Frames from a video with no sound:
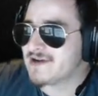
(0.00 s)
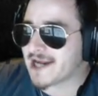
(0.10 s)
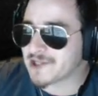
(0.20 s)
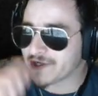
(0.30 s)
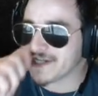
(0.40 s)
I
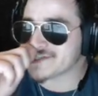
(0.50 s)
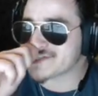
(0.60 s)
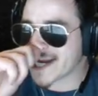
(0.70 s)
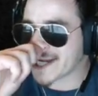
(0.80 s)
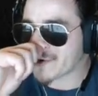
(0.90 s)
learned it in
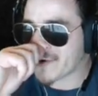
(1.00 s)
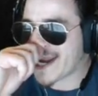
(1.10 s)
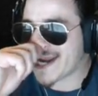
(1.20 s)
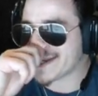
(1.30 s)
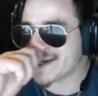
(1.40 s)
second
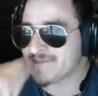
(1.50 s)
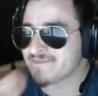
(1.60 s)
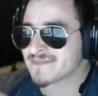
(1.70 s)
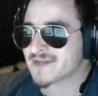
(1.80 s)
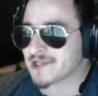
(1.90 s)
grade. I